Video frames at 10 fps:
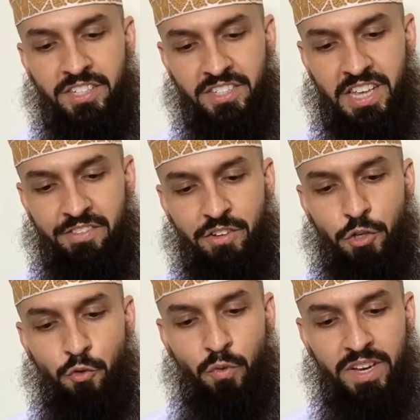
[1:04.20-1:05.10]
is given
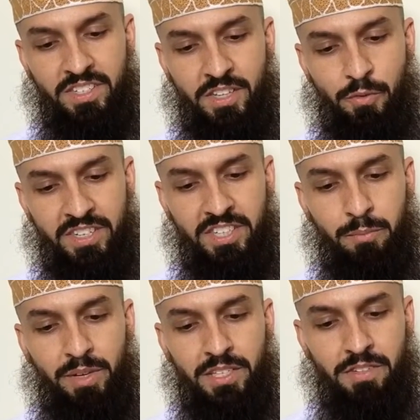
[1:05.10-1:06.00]
to the resting
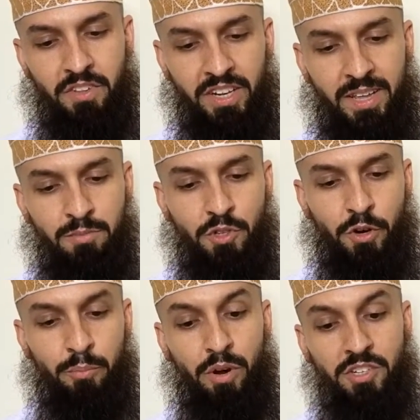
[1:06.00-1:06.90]
place of the limbs
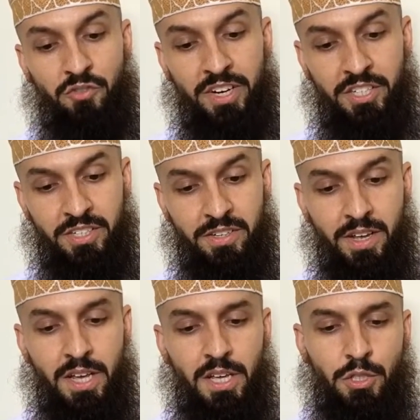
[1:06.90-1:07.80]
during prostration,
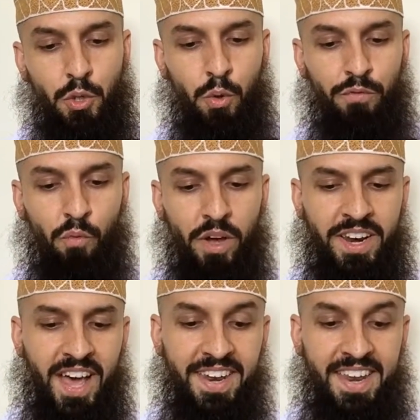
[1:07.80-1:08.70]
so if one
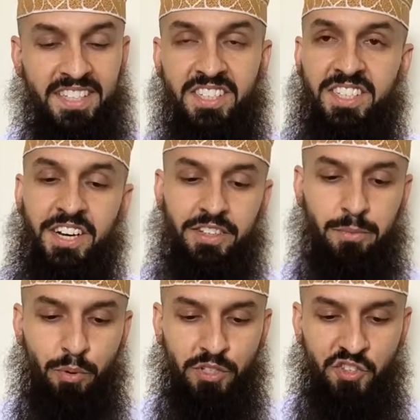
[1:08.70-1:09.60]
unnecessarily
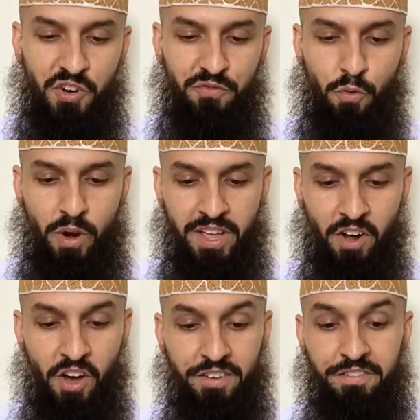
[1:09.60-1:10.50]
puts their forehead
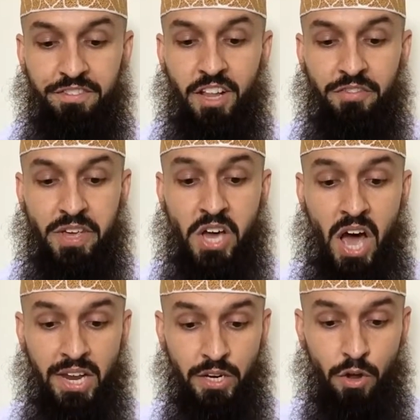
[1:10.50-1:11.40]
on fluffy
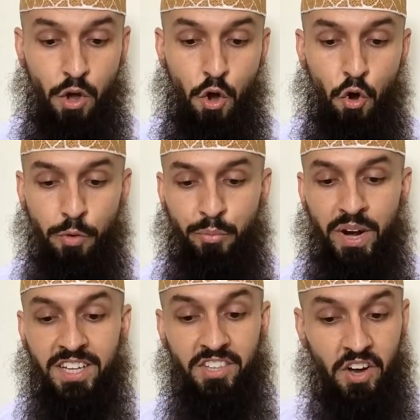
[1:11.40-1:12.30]
cotton or
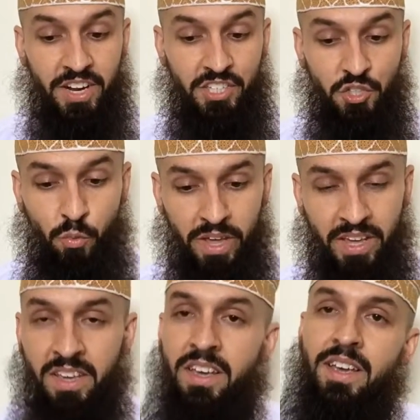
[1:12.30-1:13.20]
prays on a
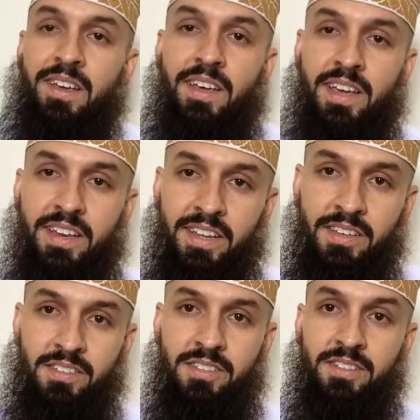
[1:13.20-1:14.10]
swing, it
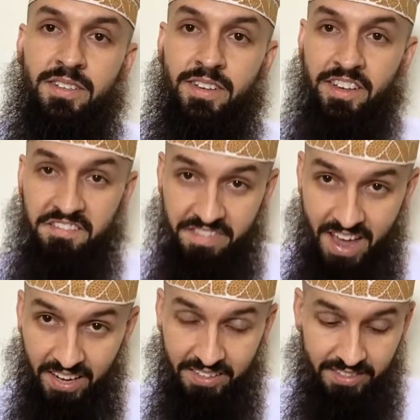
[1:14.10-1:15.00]
is
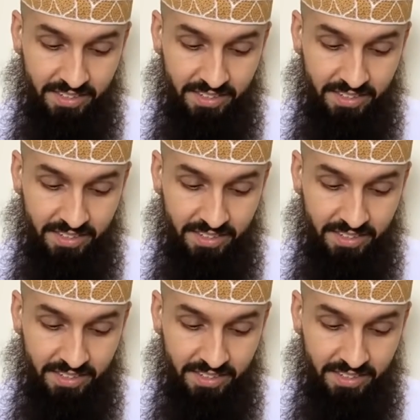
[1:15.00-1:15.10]
invalid.